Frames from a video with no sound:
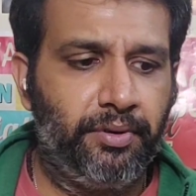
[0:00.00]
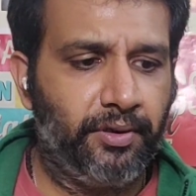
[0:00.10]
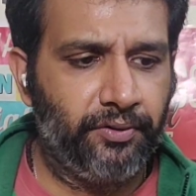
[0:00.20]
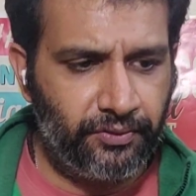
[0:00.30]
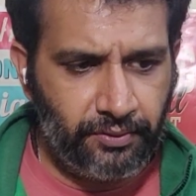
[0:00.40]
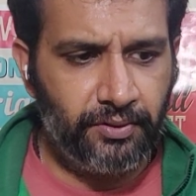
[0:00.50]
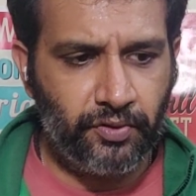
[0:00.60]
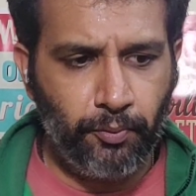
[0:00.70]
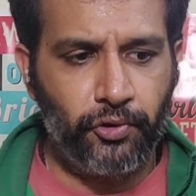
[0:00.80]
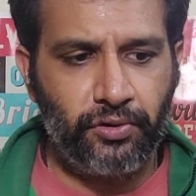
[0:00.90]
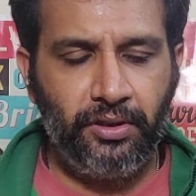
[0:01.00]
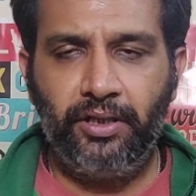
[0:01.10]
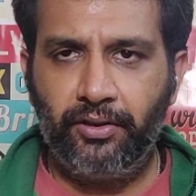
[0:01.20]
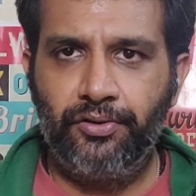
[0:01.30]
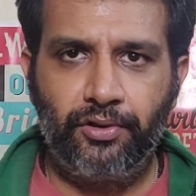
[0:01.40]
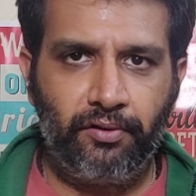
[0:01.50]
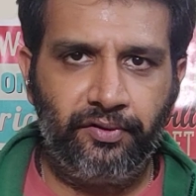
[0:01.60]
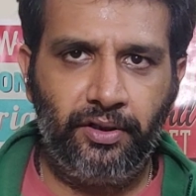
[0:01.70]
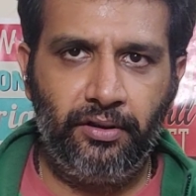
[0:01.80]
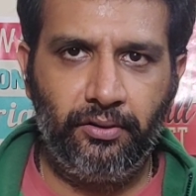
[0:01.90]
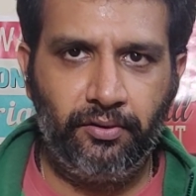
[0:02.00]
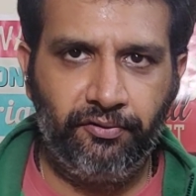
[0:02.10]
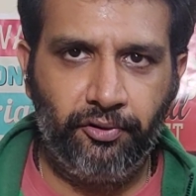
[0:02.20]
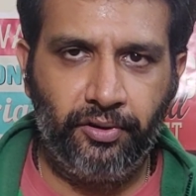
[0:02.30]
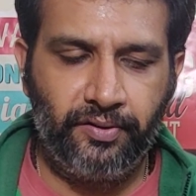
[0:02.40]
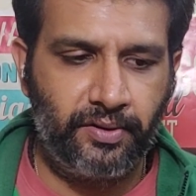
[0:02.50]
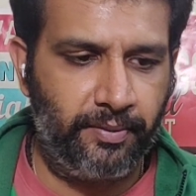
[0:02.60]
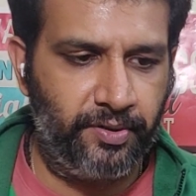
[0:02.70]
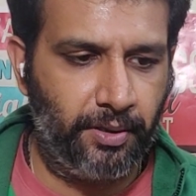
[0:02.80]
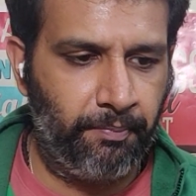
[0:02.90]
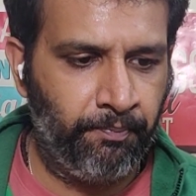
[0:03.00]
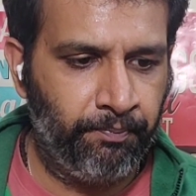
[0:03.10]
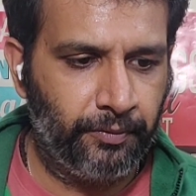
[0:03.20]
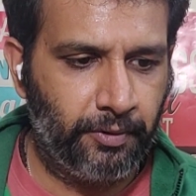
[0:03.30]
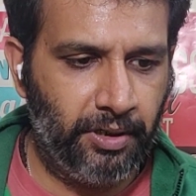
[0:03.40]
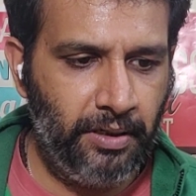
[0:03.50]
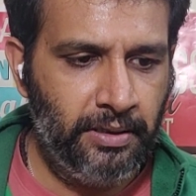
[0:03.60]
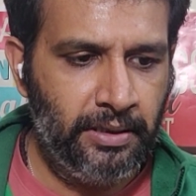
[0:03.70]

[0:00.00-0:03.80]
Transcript: because it's mostly the energy of the fourth house that I'm seeing. Okay.